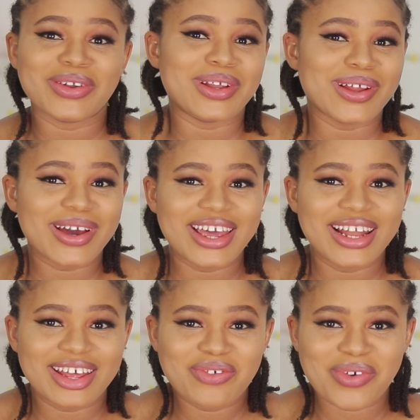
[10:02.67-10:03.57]

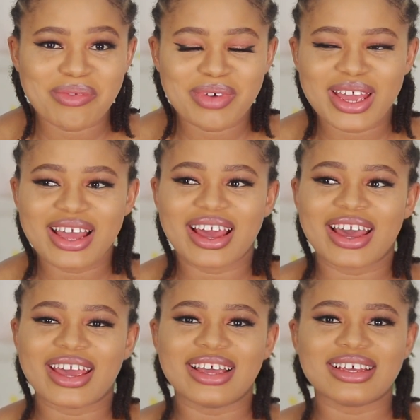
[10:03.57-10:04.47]
unluckily for me,
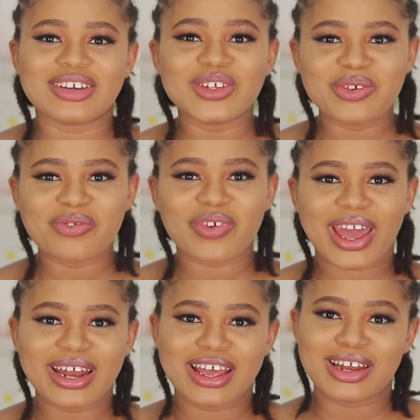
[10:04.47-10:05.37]
I couldn't
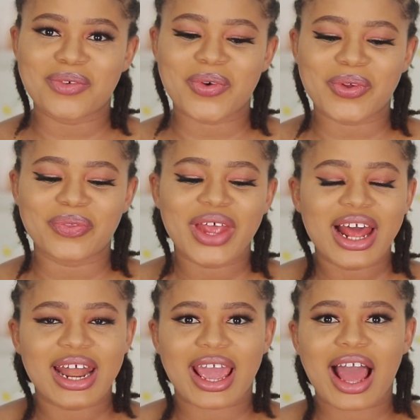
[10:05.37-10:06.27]
find anyone.
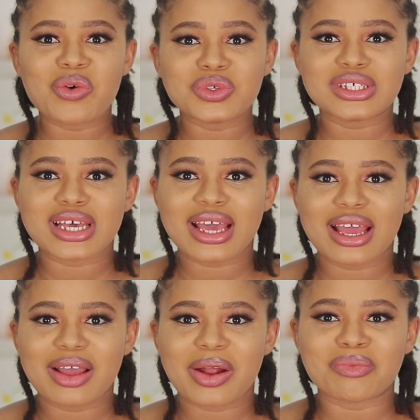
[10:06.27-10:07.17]
Like, I will
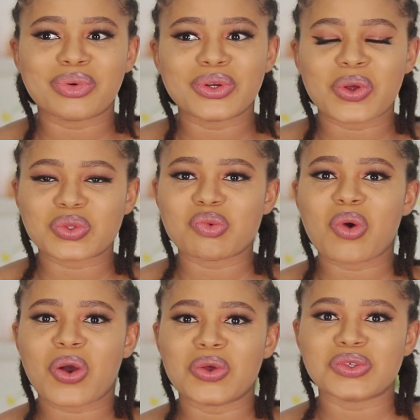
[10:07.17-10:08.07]
see a product
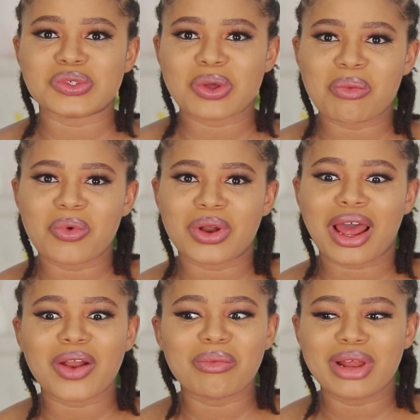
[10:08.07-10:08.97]
work on someone
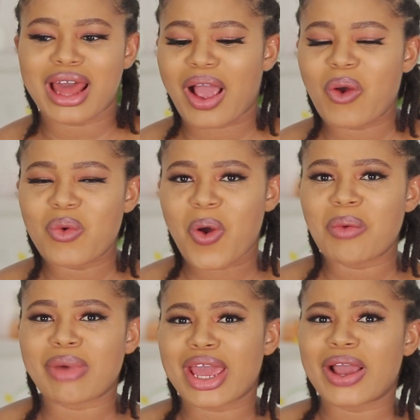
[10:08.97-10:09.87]
and I'll be like,
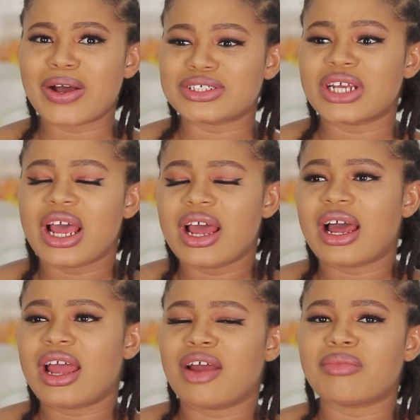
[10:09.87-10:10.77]
oh my gosh,
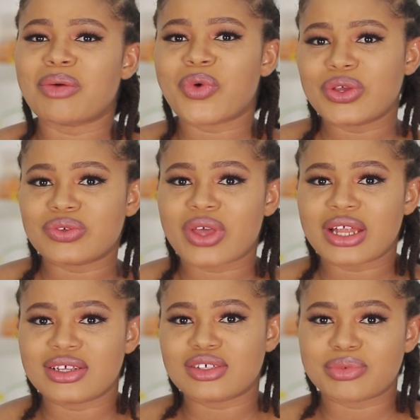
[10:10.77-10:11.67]
I'm going to
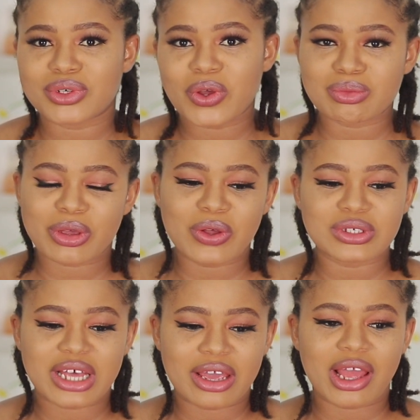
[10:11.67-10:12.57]
get this product
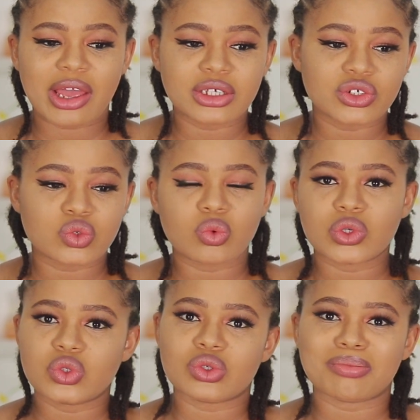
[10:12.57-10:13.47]
because I just
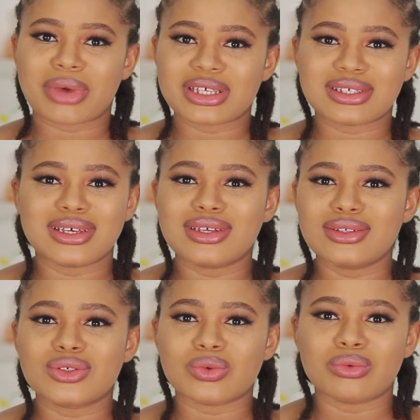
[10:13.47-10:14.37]
want my
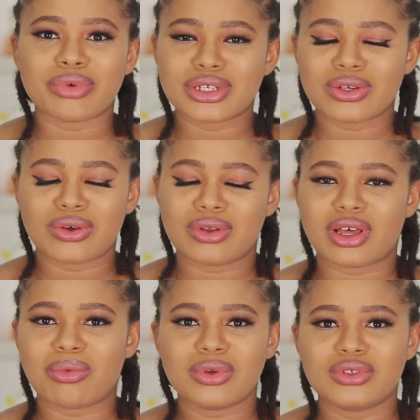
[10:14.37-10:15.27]
skin to return.
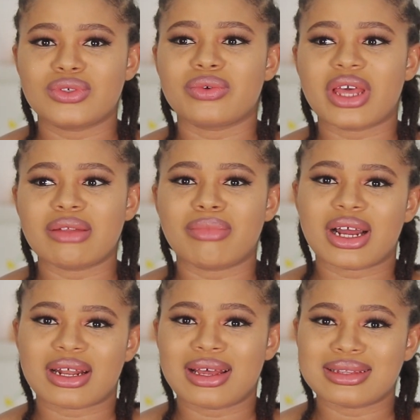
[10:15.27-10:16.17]
I want to get
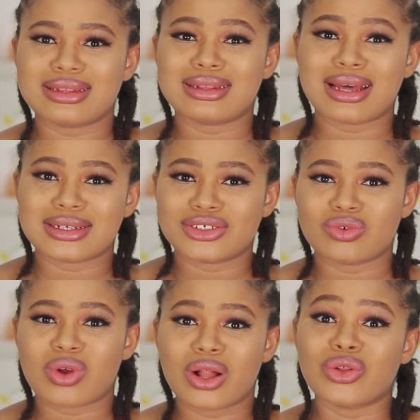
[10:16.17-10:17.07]
back that
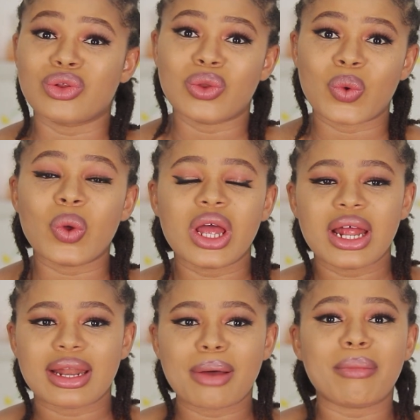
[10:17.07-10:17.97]
natural glow,
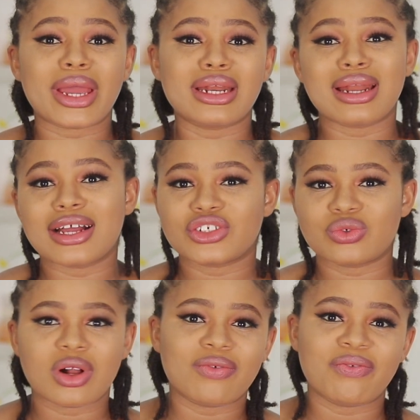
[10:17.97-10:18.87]
that my
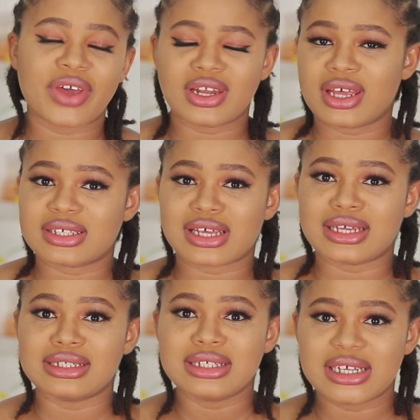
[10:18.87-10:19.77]
natural fairness.
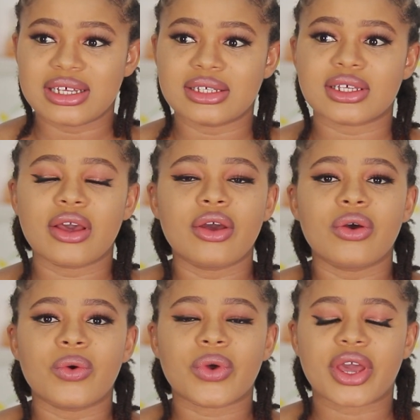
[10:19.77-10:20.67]
I need it.
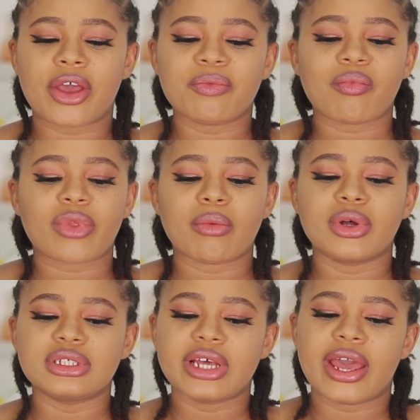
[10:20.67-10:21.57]
Okay,
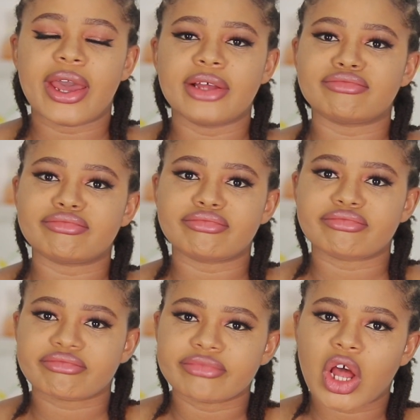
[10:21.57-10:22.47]
but then
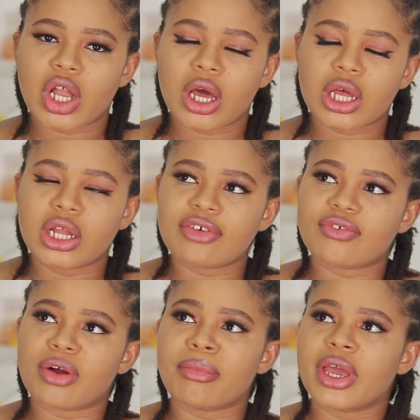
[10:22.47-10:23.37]
unluckily
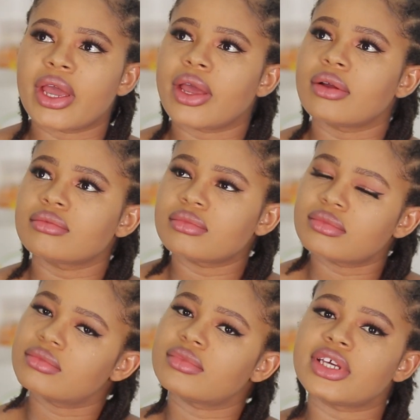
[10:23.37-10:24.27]
for me,
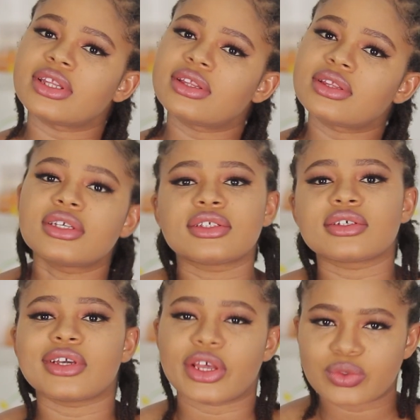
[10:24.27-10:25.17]

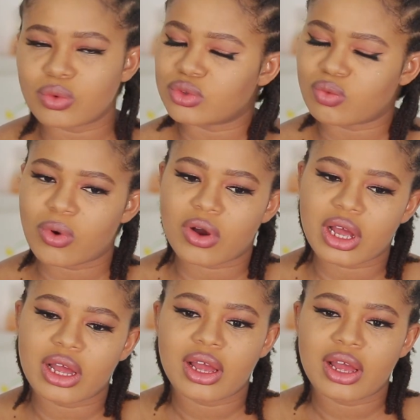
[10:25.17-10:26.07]
it won't
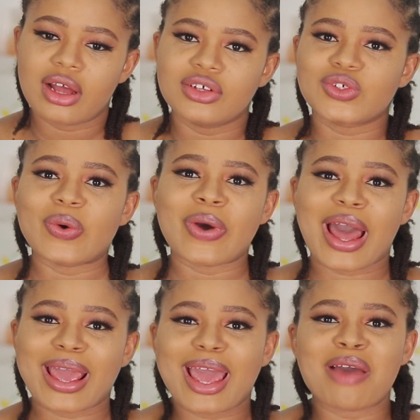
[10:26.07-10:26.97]
work. So
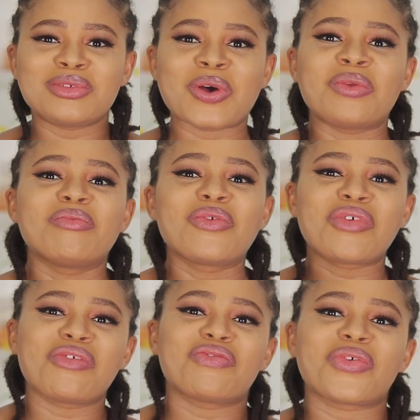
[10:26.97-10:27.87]
I kept on
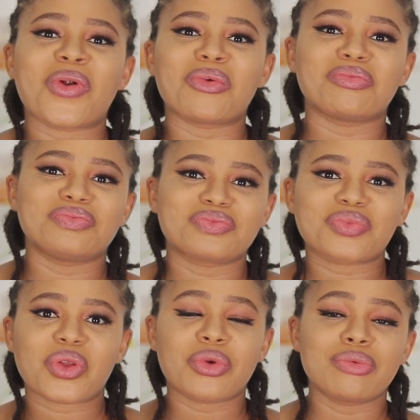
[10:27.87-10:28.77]
moving from
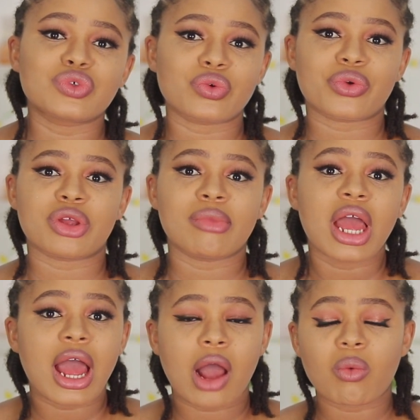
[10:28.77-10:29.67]
cream to cream.
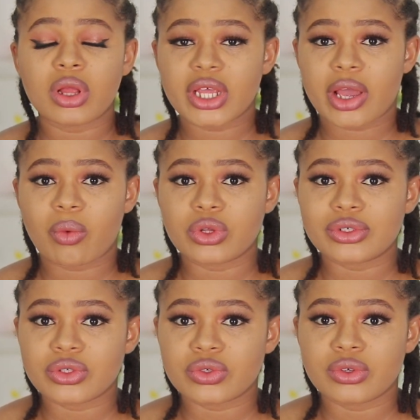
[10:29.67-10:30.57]
And one thing I
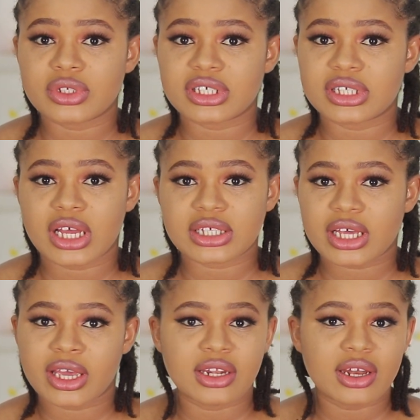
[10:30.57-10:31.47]
want you to notice that
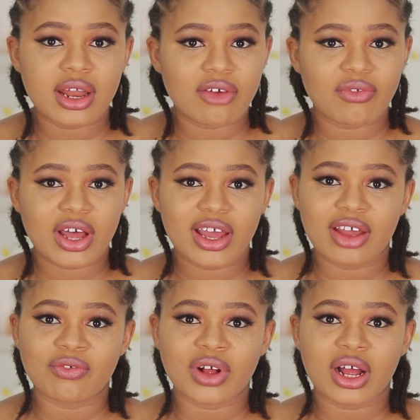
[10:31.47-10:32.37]
I never
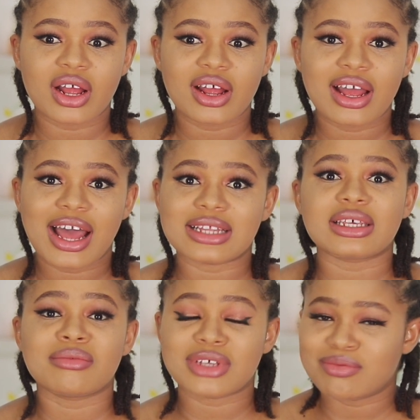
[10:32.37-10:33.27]
ever
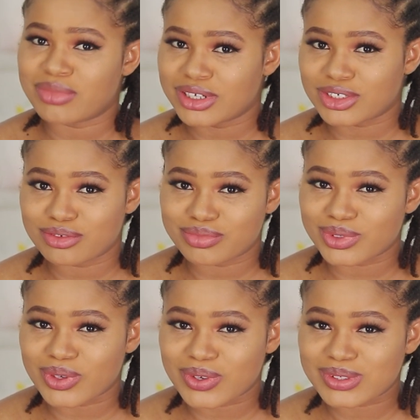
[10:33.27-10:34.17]
attempted bleaching
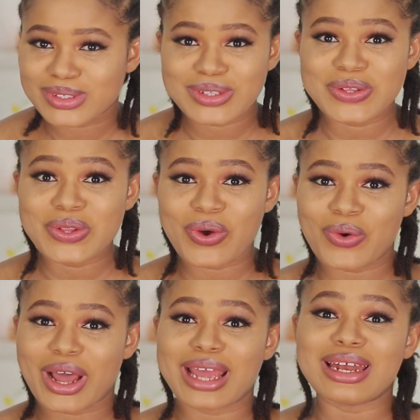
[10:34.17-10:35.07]
product.
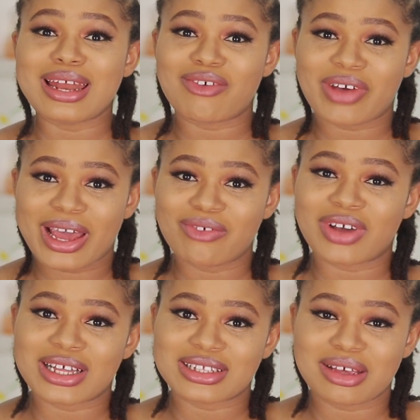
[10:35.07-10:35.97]
No, I never
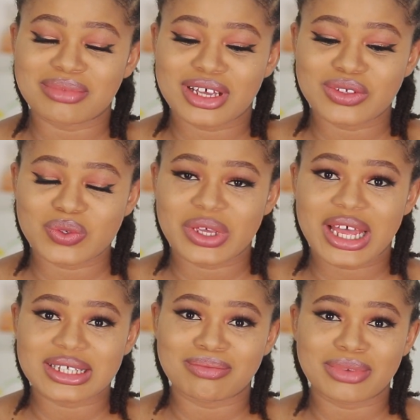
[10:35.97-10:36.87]
ever attempted to
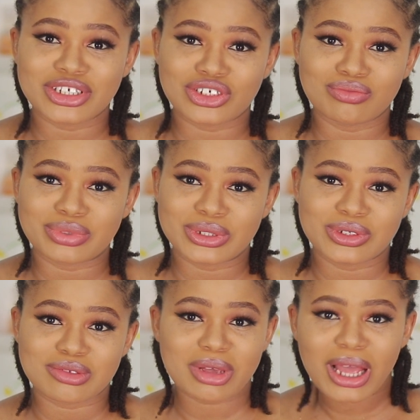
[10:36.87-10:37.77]
get a bleaching
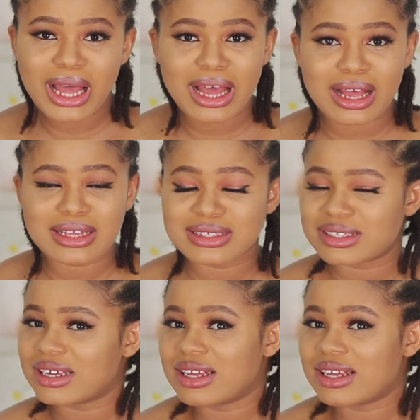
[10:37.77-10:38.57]
product because